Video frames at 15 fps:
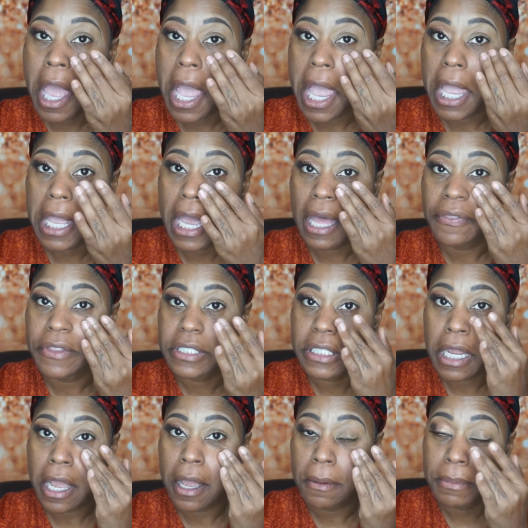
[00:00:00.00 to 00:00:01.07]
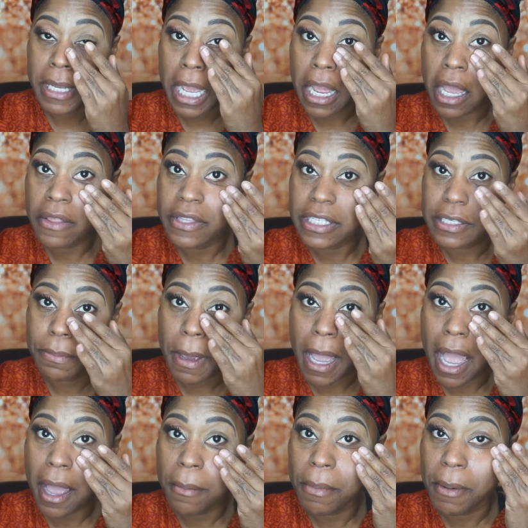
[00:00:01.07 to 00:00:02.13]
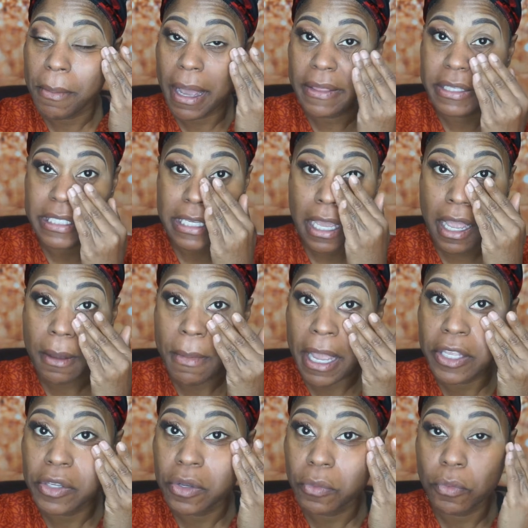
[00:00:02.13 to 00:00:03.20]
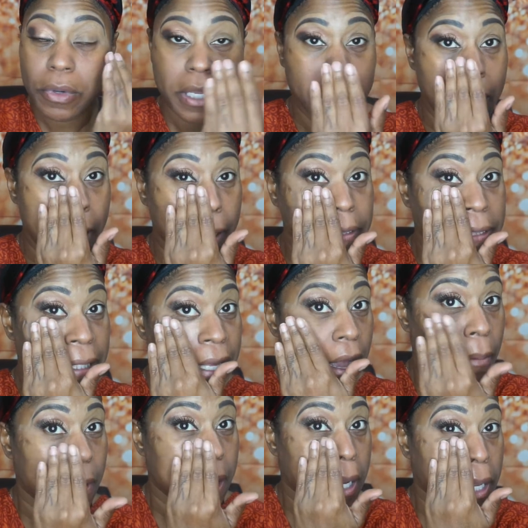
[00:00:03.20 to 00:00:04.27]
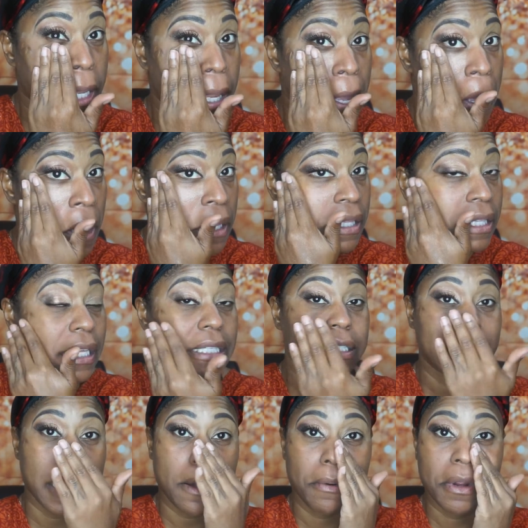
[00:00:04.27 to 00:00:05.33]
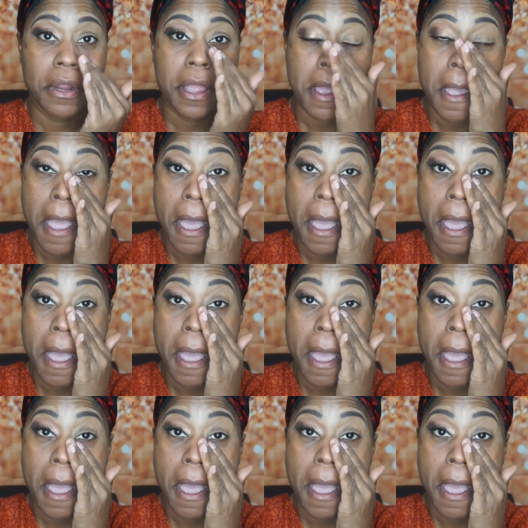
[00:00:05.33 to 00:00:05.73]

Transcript: and got the job, not on the spot, but by the time I went actually on my lunch hour,